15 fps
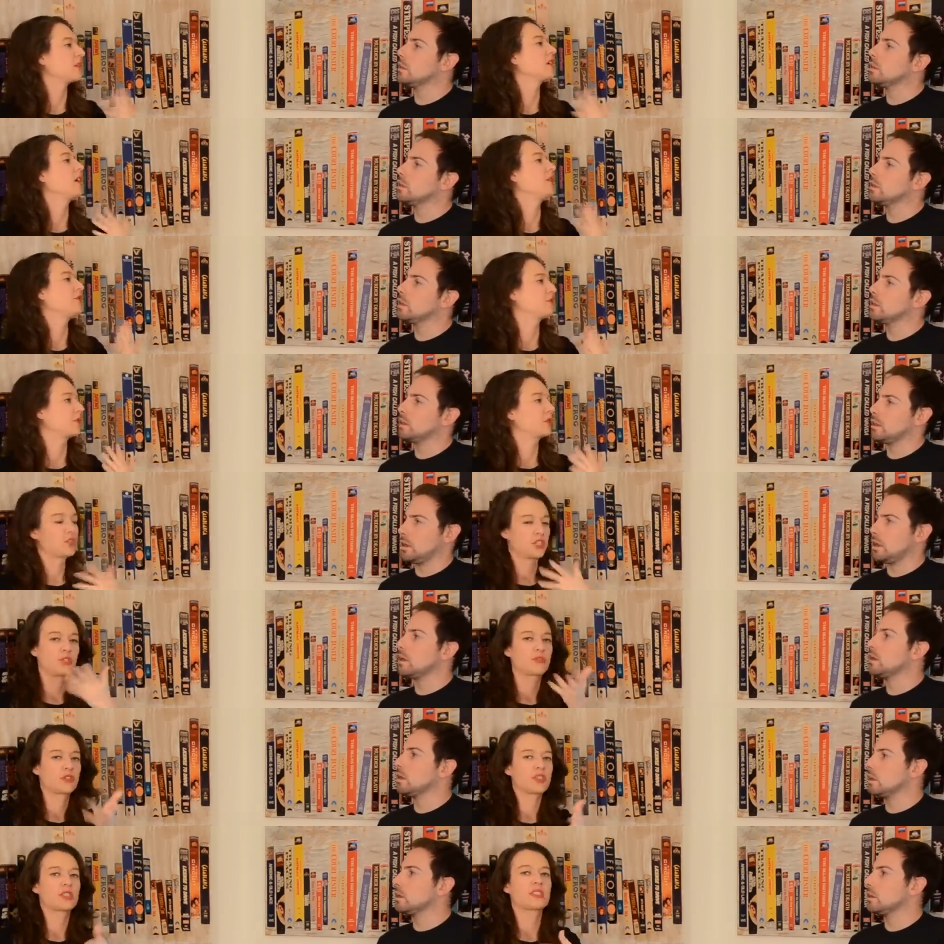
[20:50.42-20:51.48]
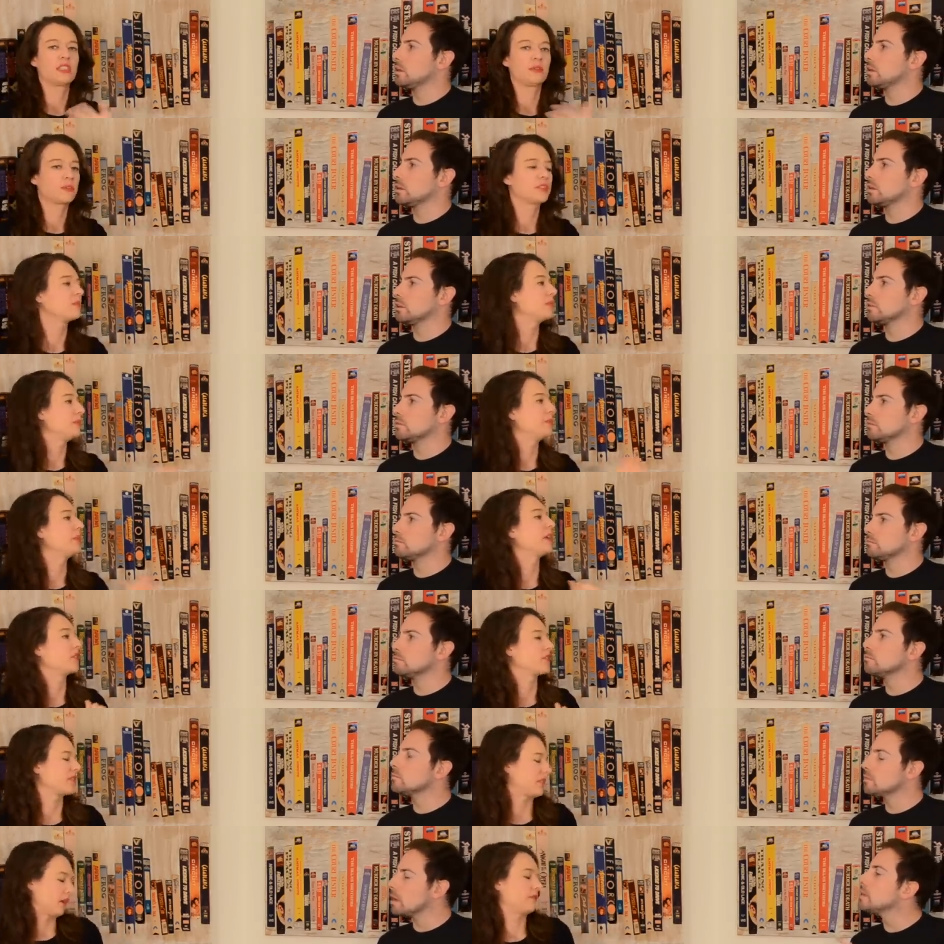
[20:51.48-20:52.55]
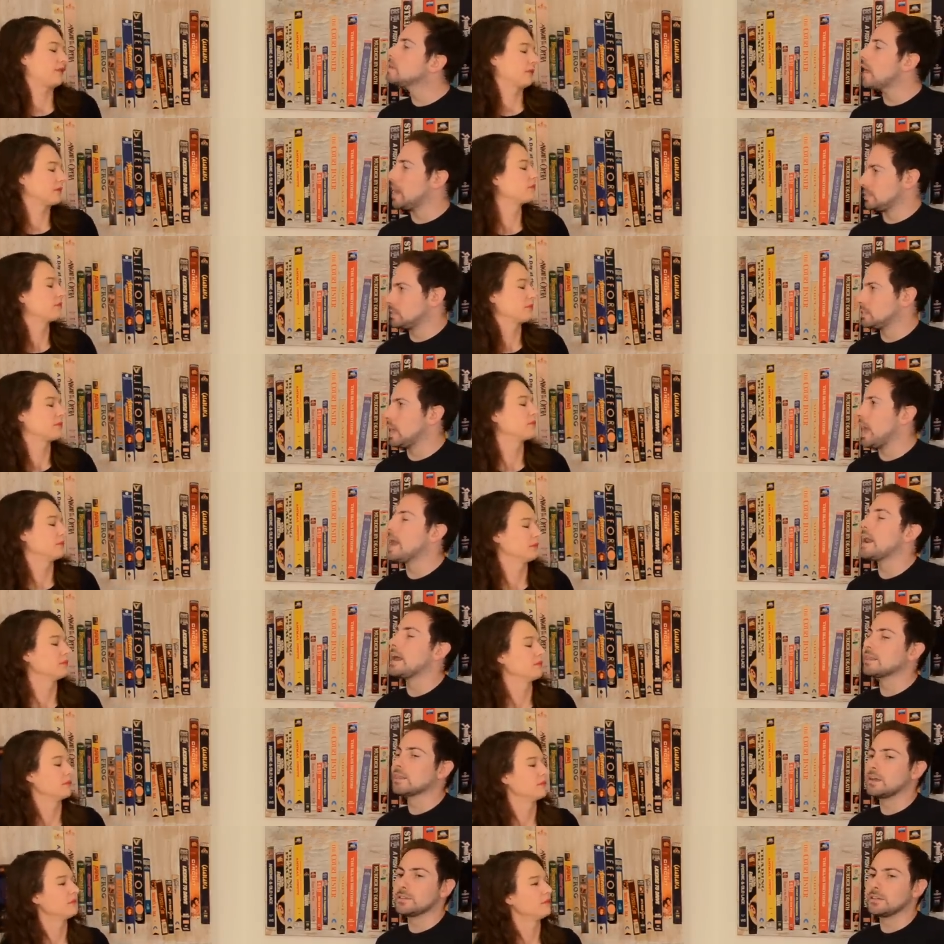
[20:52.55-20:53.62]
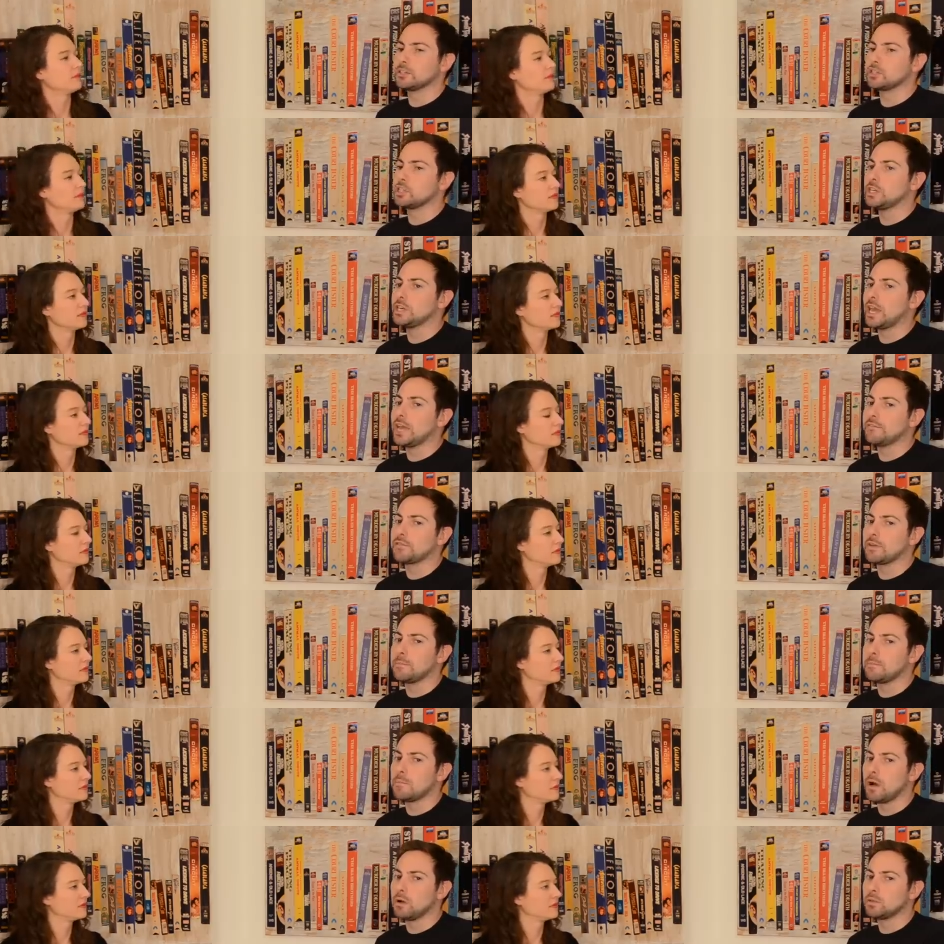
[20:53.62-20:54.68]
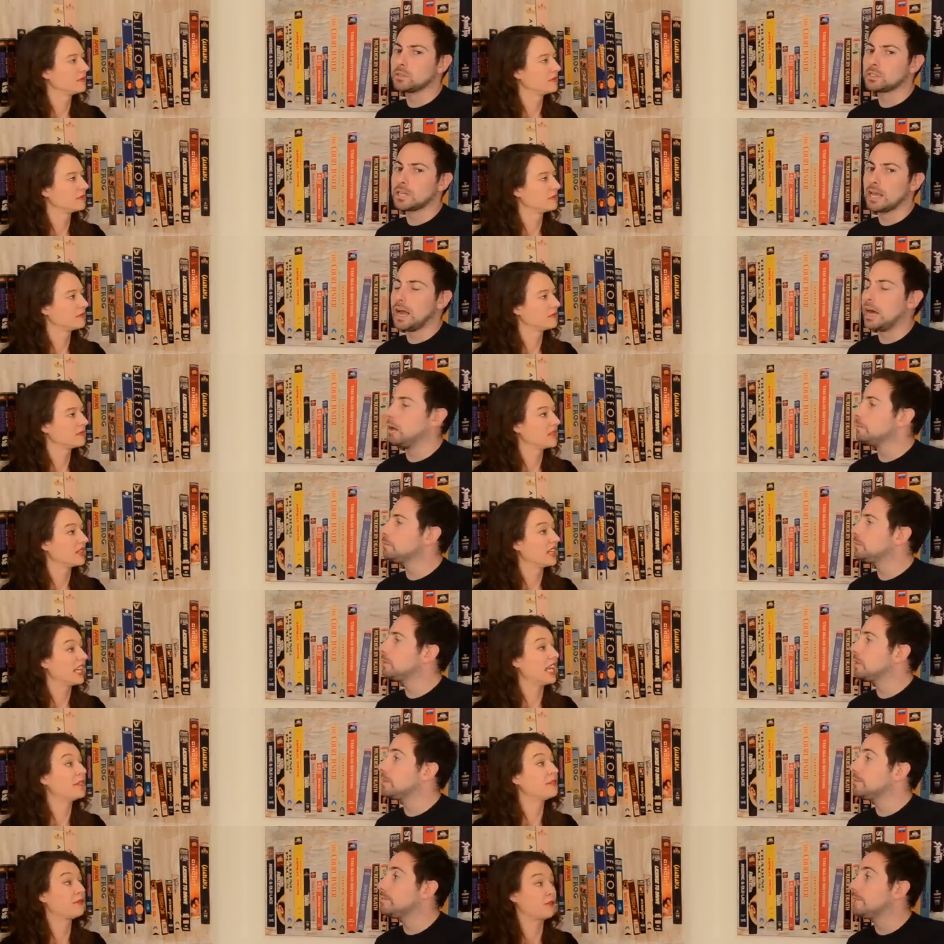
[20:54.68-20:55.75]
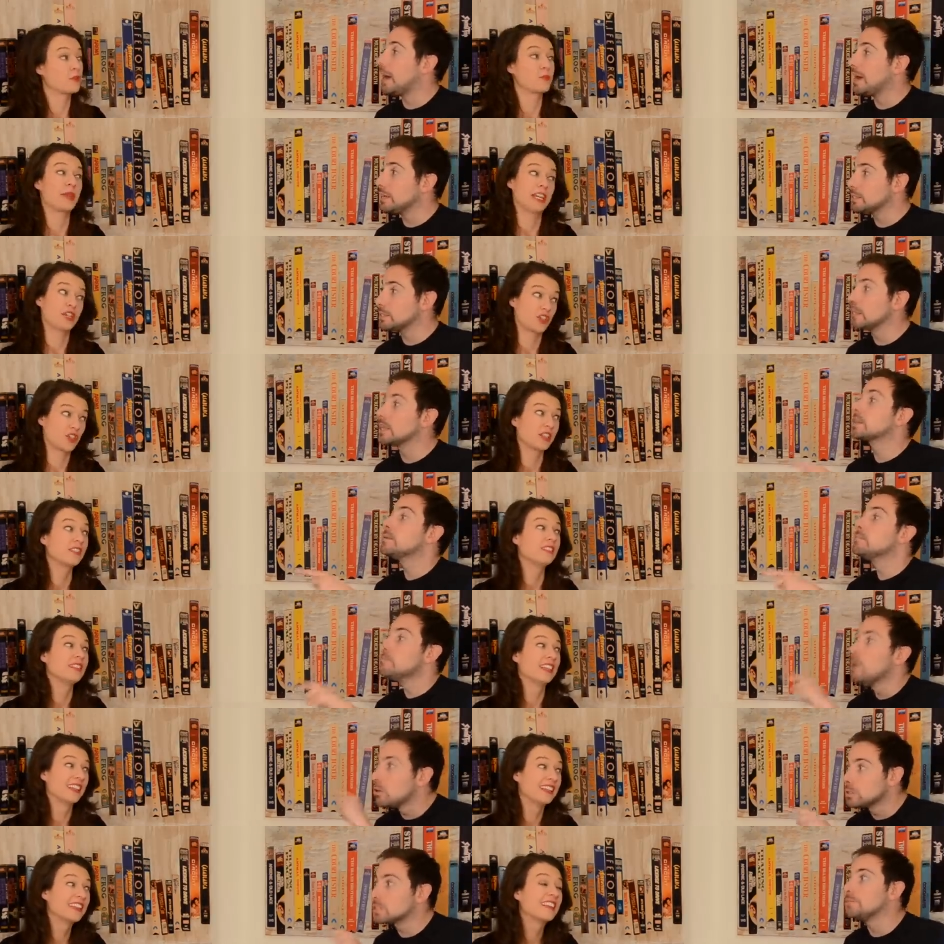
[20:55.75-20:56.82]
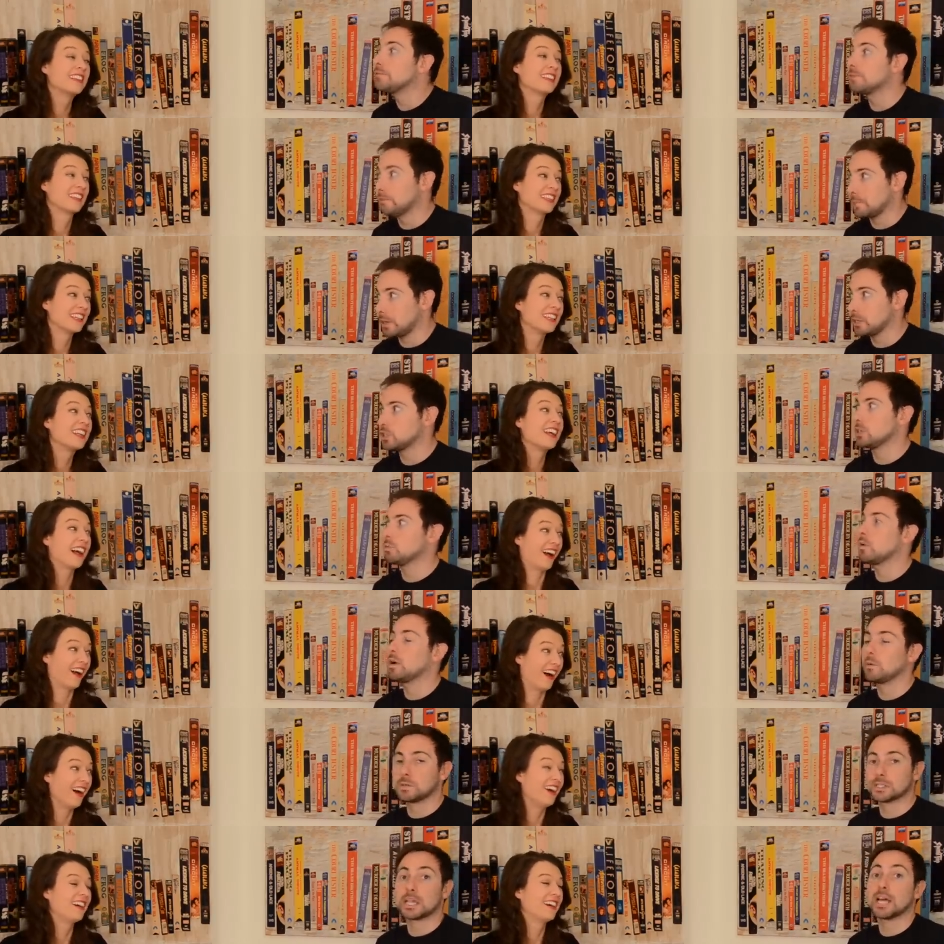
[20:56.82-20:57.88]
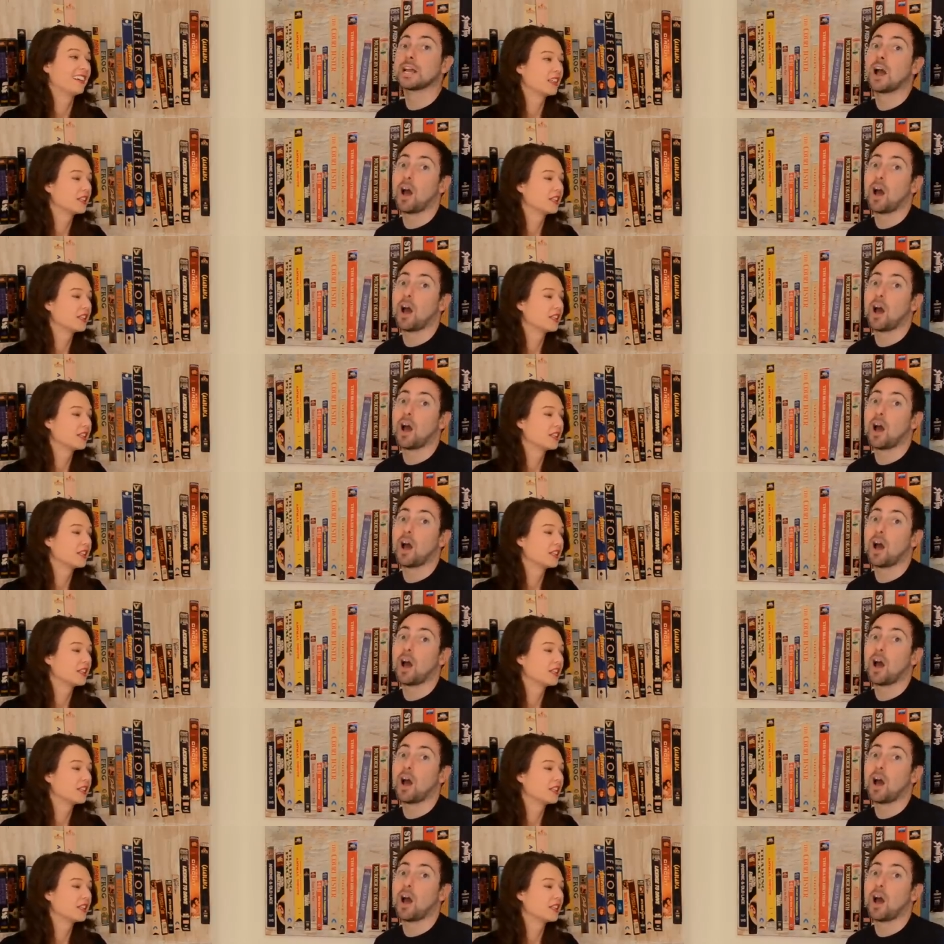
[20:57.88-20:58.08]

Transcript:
Speaker 1: uncomfortable. She was just seemed to be being herself.
Speaker 2: Yes, and I thought that she gave the most helpful advice. Like, the most information. Uh -huh. Where it was uh-huh. like,